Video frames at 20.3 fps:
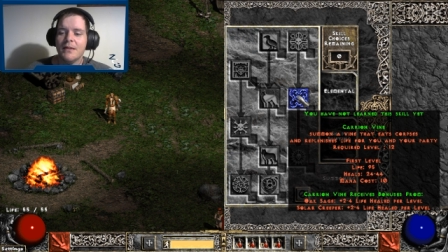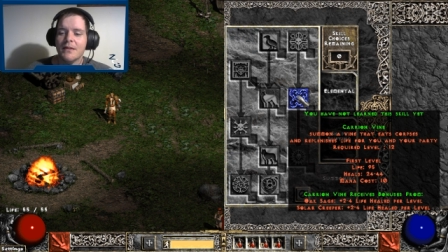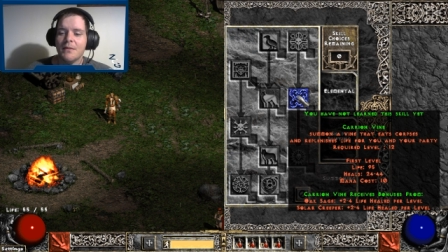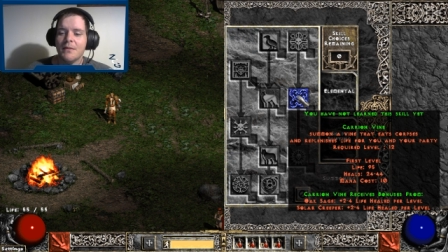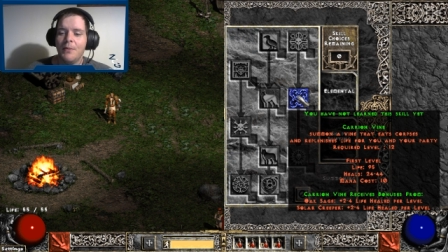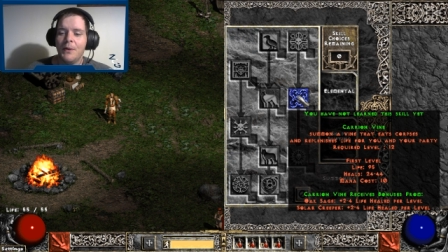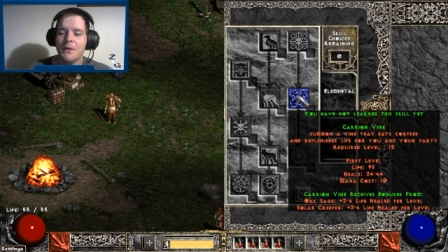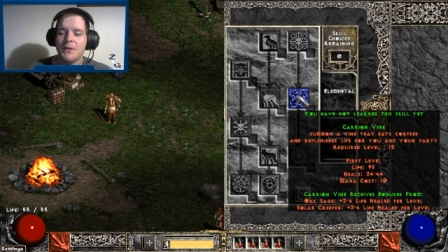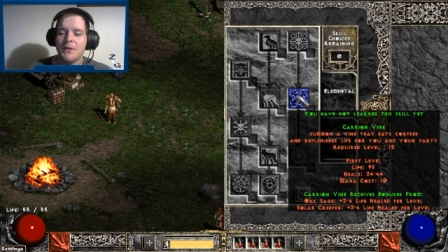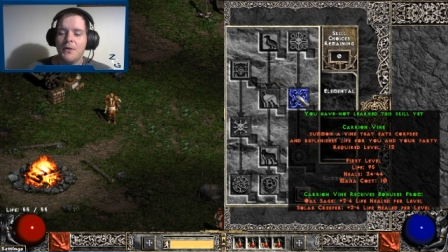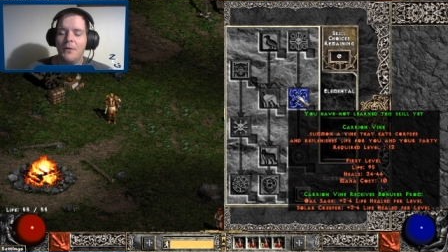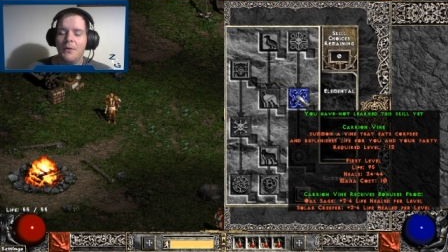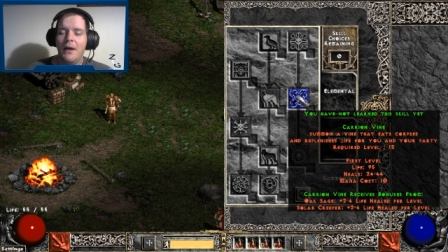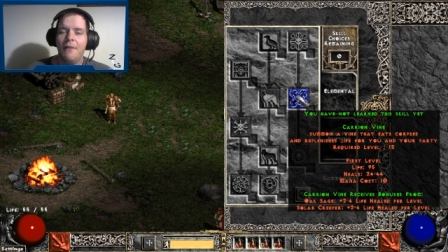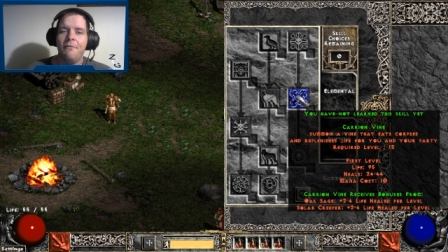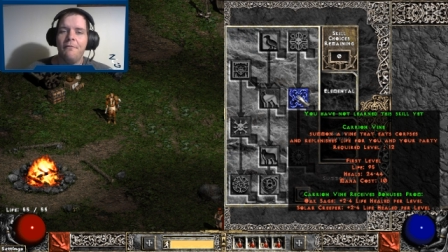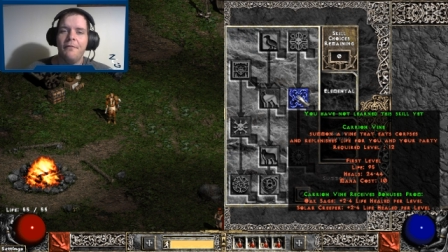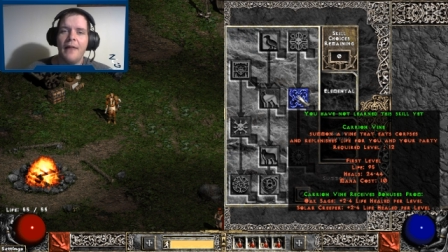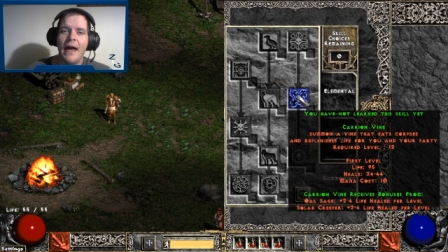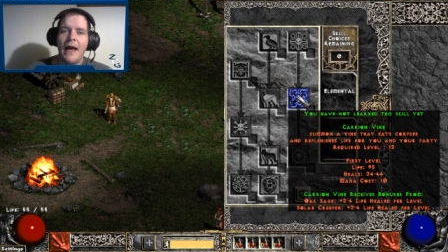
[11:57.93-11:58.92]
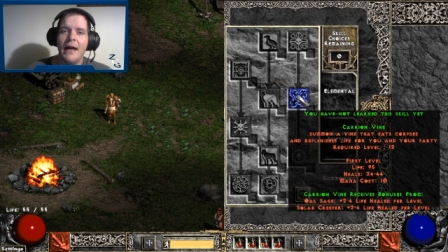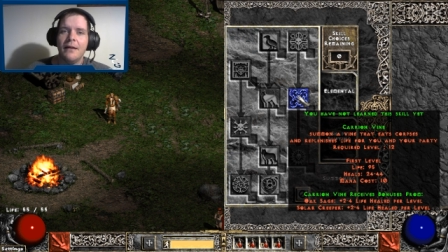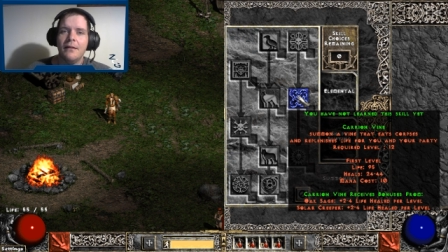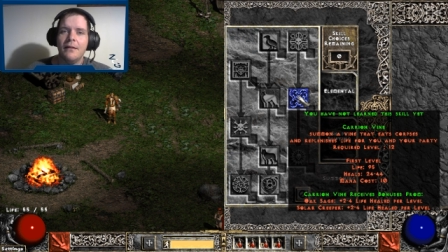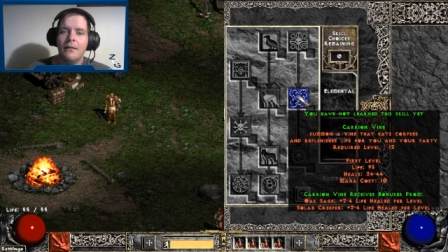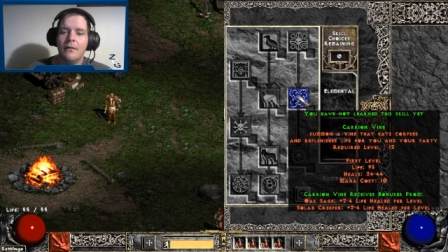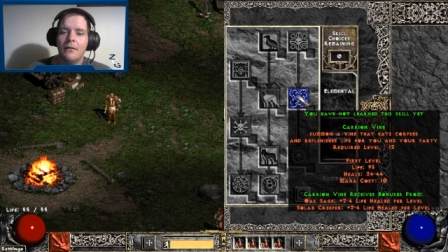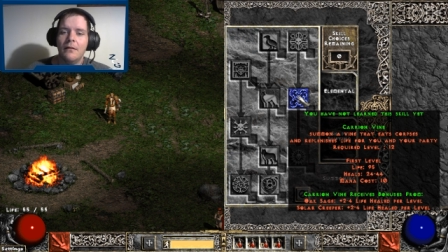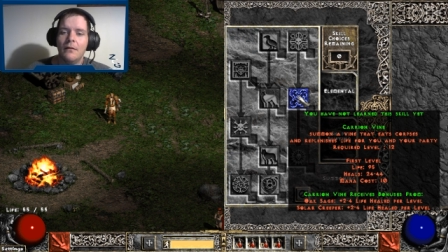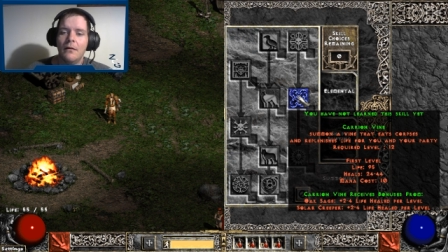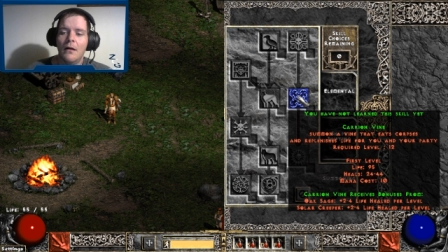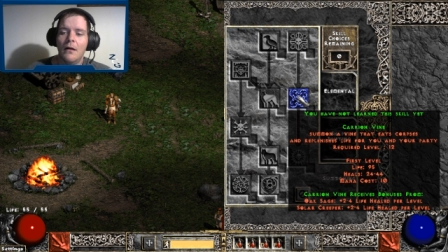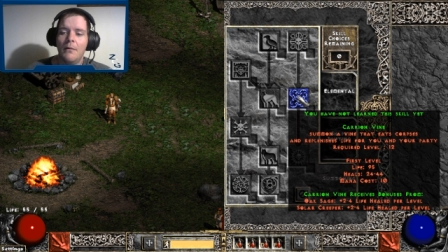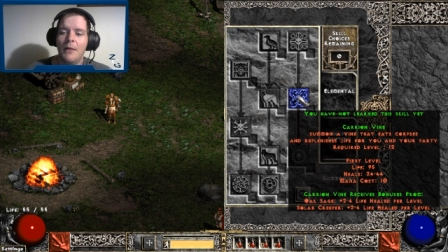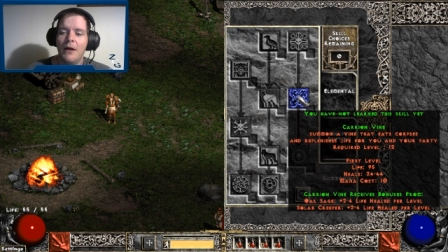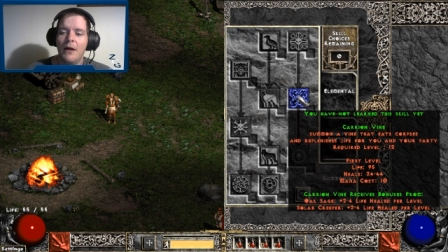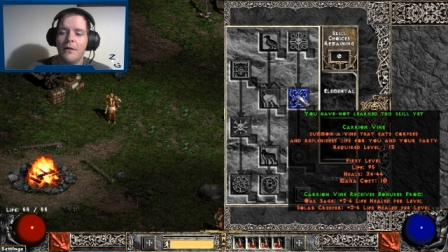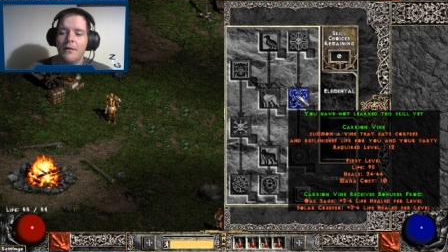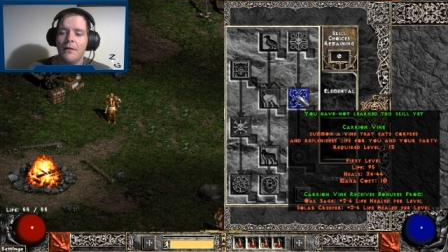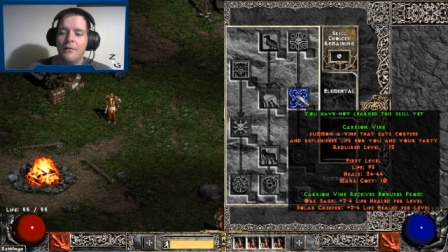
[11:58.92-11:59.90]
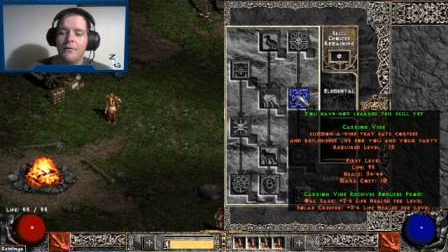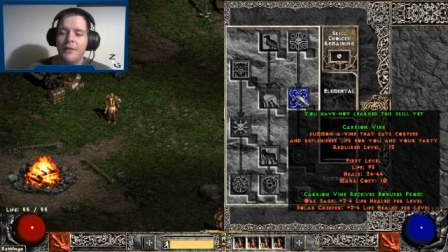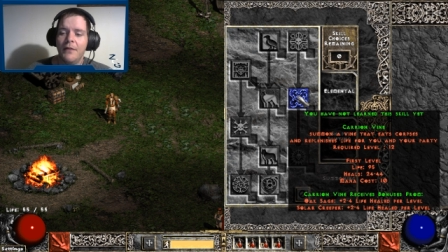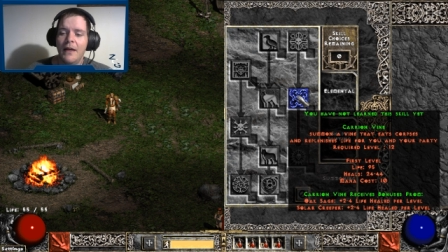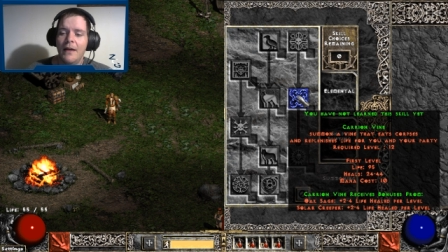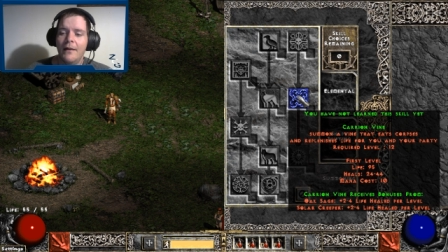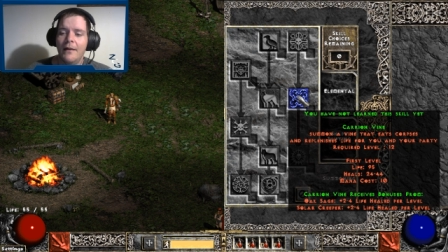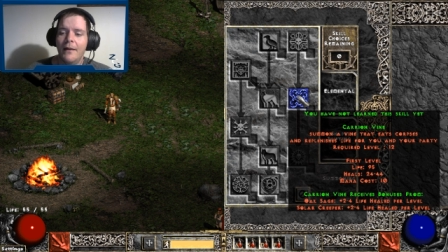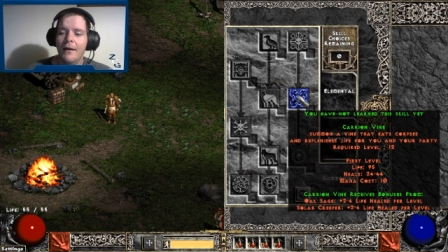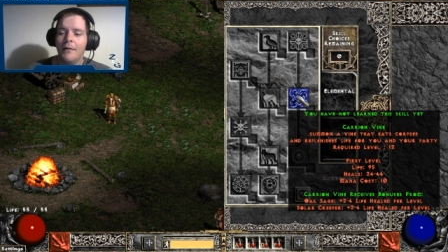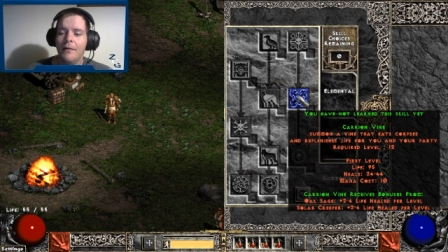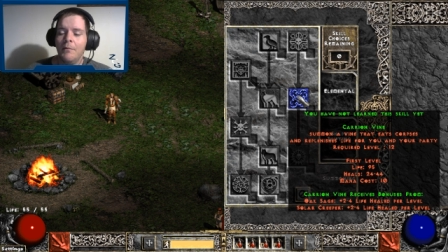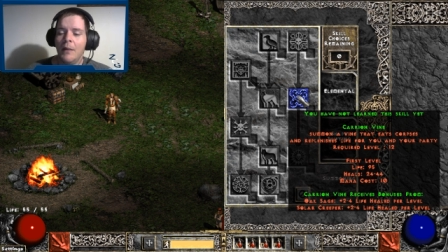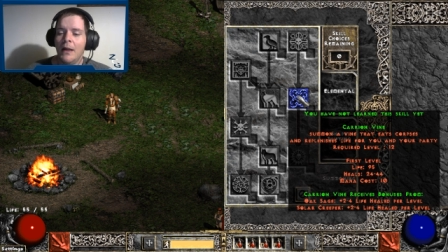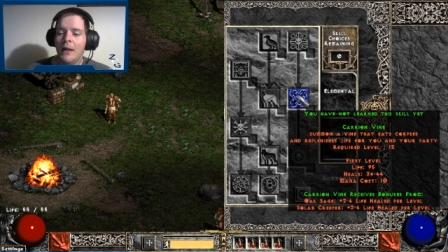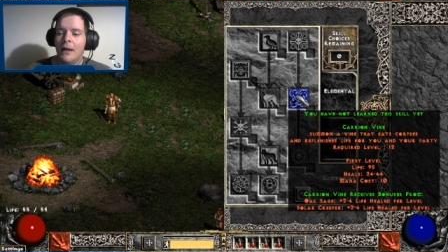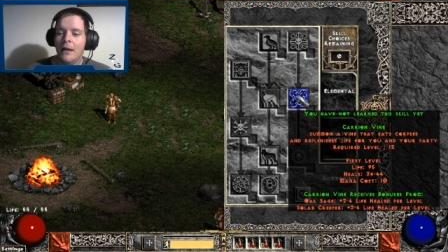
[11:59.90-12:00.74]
as opposed to a flat amount of healing.